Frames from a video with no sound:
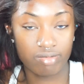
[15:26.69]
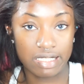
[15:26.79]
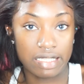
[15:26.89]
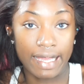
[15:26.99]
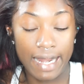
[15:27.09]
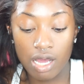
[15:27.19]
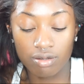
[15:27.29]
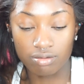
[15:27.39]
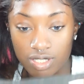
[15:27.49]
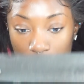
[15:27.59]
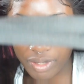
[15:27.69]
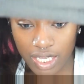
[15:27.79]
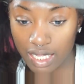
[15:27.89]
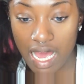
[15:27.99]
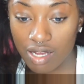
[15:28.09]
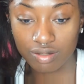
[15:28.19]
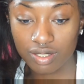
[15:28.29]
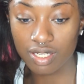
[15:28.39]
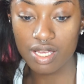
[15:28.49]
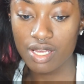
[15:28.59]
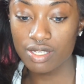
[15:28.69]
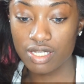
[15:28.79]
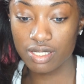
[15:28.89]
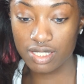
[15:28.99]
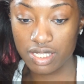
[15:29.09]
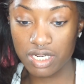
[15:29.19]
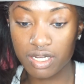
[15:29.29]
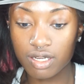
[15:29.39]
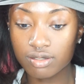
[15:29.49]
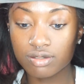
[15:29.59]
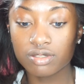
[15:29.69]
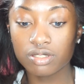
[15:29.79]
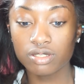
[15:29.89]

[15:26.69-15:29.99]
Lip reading: slick it down, something it down. So I'm just gonna,